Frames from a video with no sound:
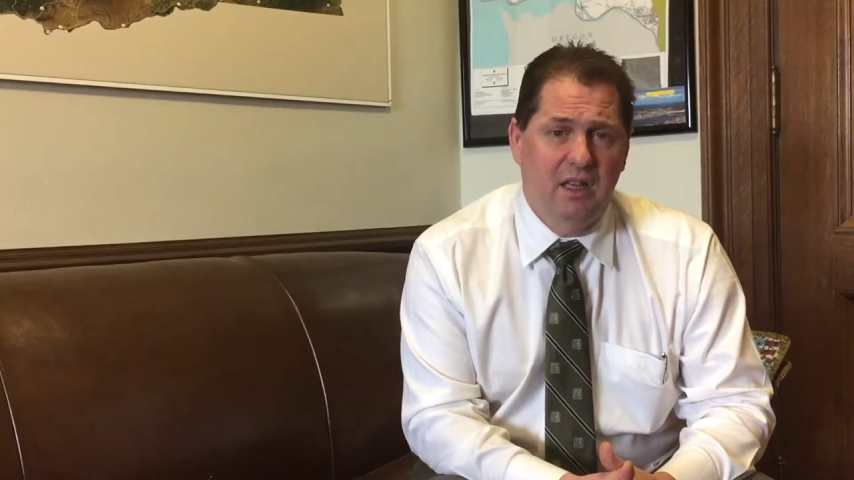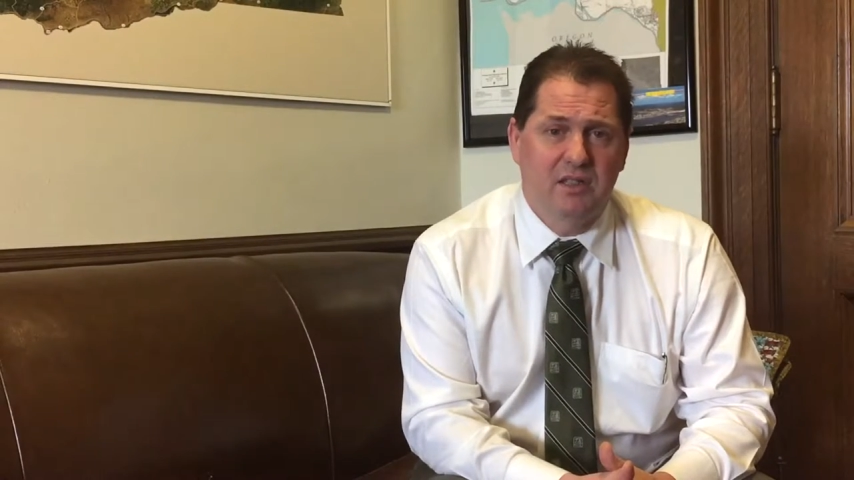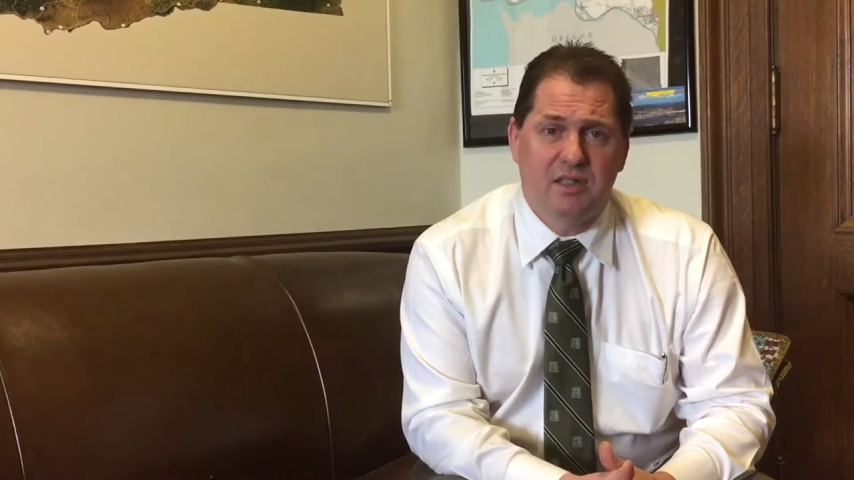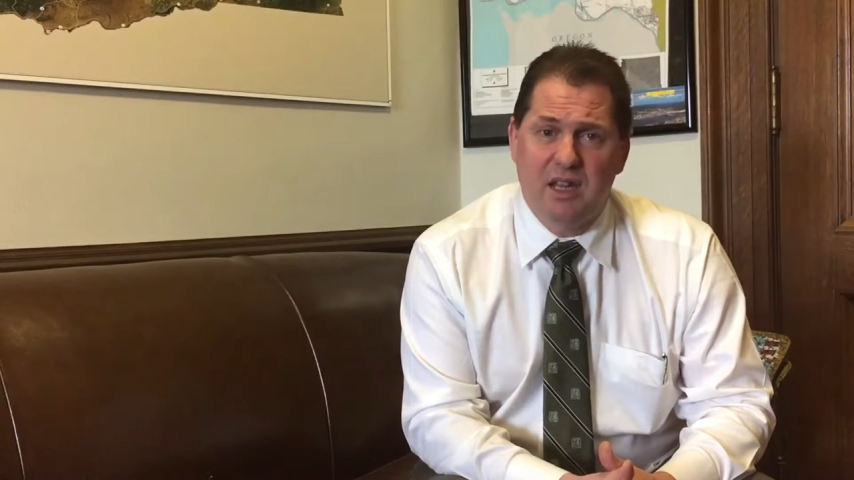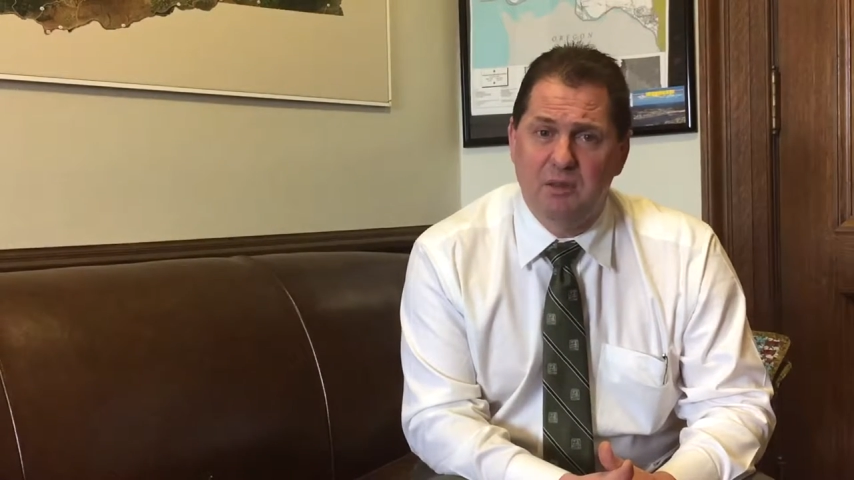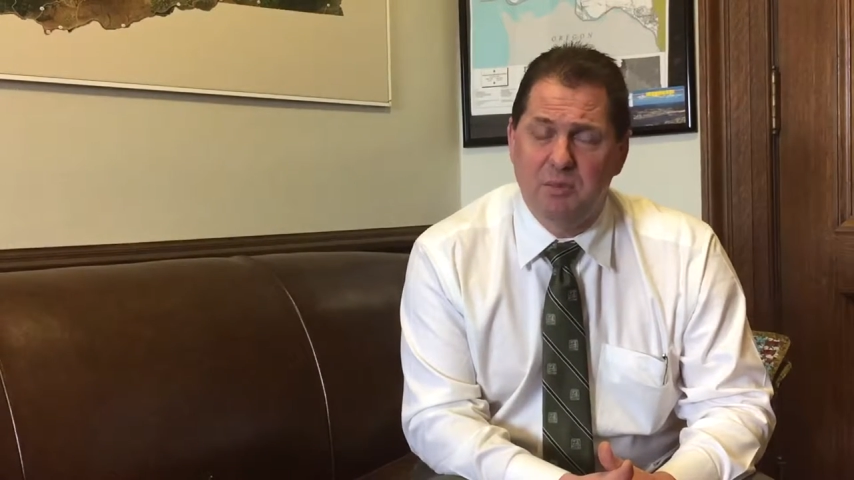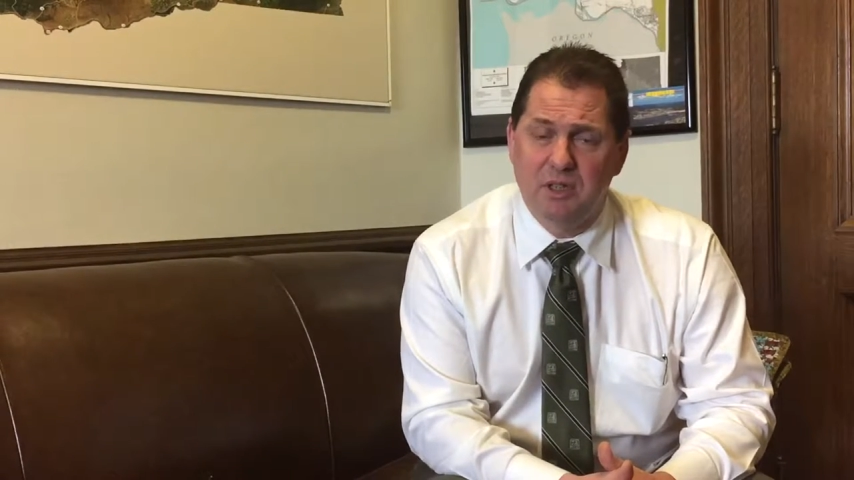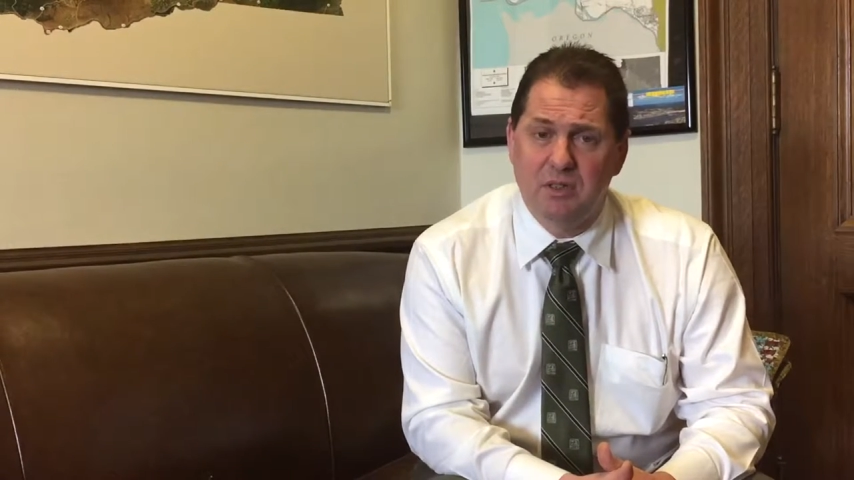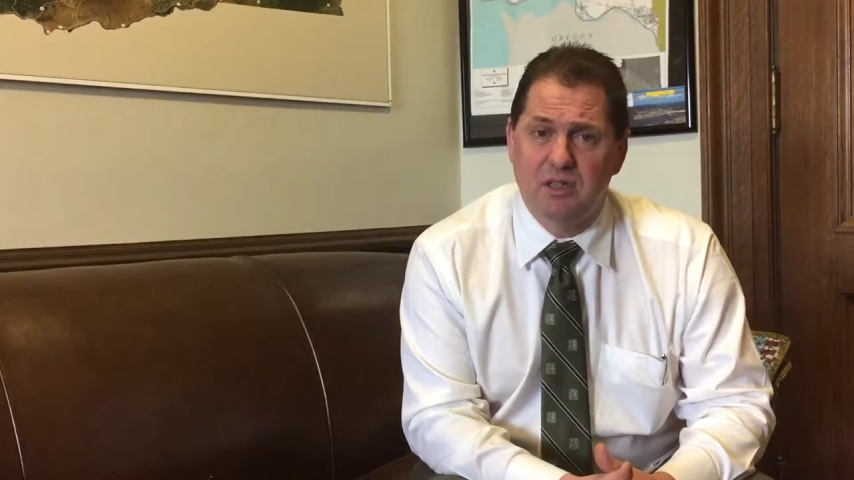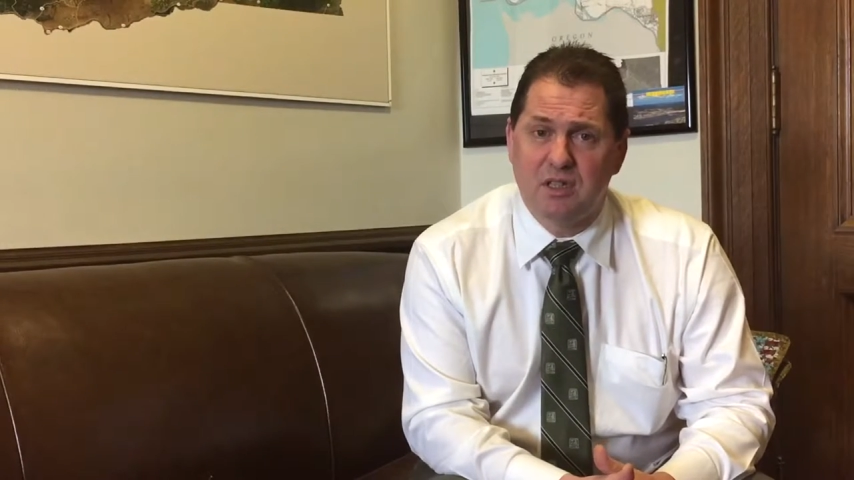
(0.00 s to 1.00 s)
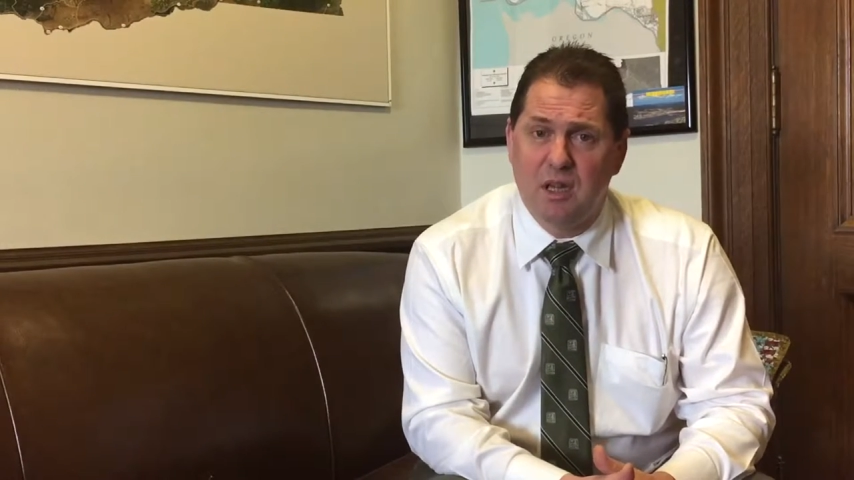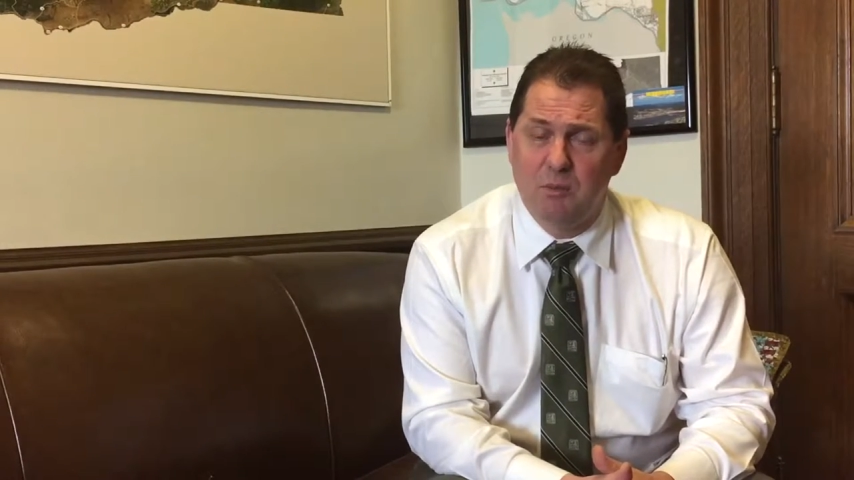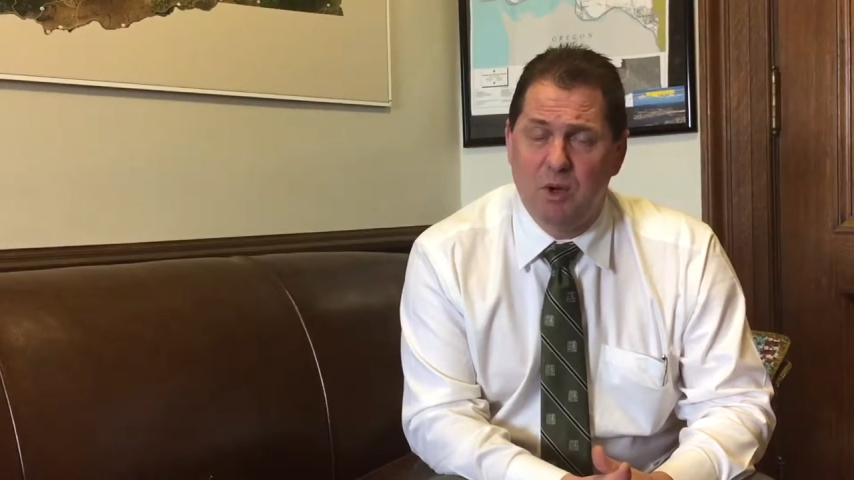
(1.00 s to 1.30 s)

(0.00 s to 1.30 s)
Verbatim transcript: a Senate bill has come